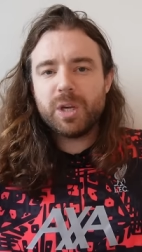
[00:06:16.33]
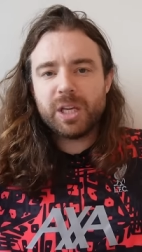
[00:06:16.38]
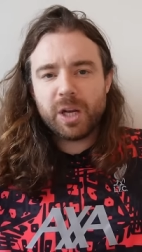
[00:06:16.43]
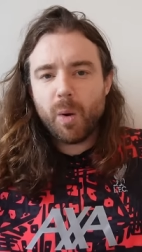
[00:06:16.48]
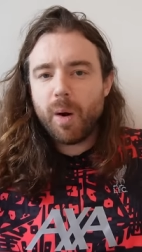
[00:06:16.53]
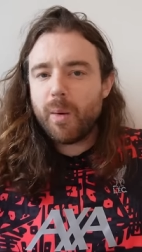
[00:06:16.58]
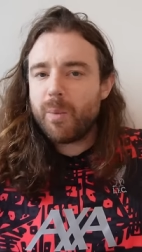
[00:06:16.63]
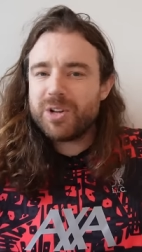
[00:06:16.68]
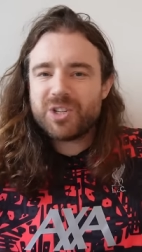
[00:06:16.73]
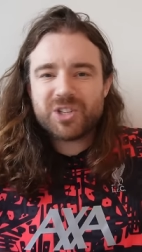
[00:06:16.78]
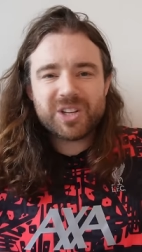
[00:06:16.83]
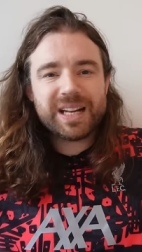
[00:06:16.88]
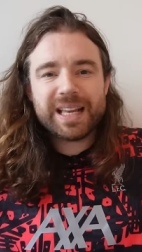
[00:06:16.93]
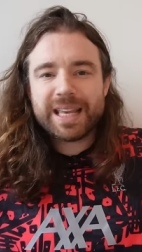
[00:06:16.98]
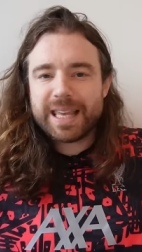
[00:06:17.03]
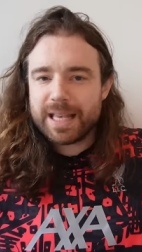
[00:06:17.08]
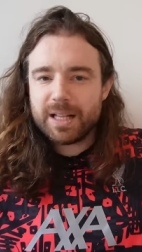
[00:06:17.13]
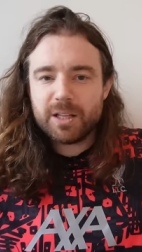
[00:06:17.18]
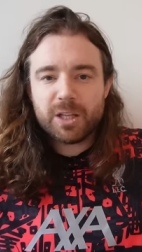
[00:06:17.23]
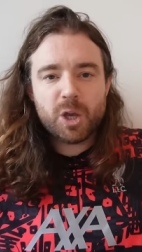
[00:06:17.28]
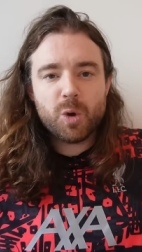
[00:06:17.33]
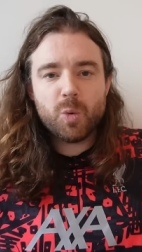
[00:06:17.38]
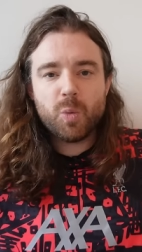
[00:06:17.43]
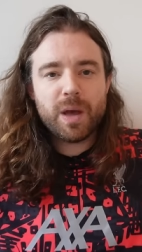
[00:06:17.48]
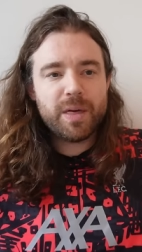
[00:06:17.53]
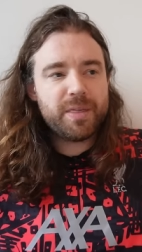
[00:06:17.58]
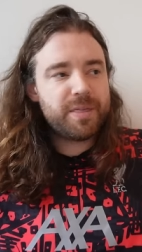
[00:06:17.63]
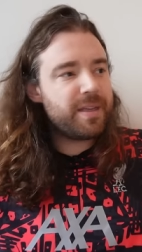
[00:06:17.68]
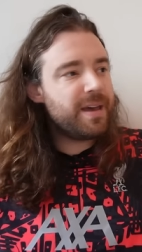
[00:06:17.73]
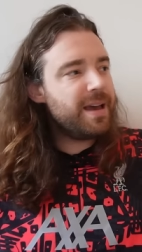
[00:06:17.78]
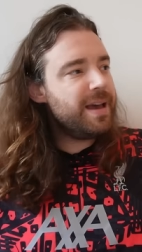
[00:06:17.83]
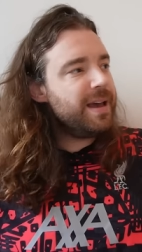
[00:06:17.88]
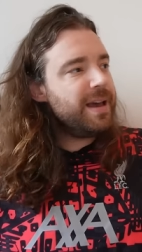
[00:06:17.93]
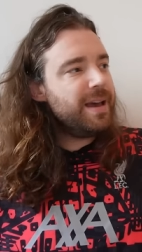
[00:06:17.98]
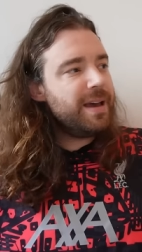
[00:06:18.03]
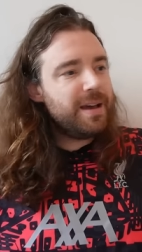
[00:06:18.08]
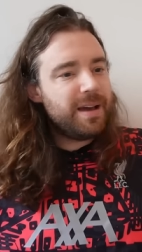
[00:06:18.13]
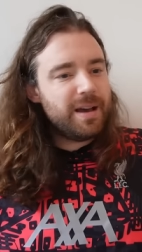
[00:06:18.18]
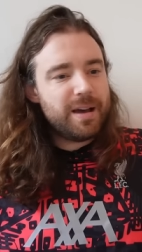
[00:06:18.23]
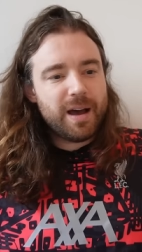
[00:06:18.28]
you know what, we're just going to kill you with.
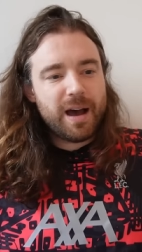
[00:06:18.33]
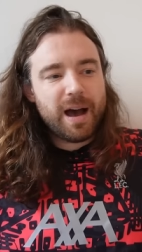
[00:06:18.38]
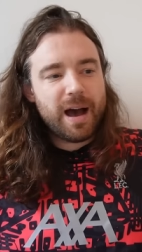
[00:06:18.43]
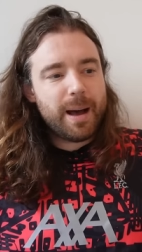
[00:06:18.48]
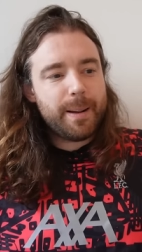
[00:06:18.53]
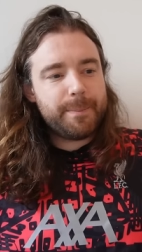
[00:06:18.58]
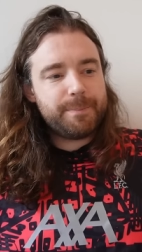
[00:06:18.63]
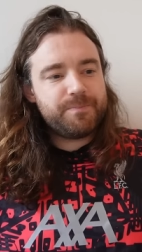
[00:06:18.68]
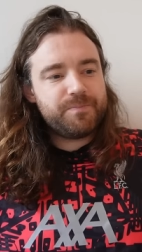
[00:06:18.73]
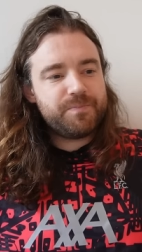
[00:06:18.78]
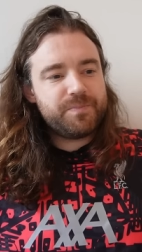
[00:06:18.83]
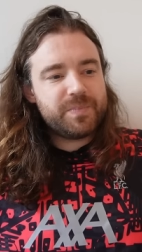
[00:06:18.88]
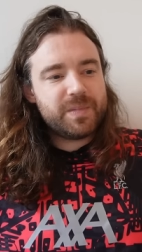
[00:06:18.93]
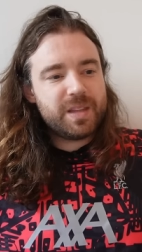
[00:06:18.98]
Um,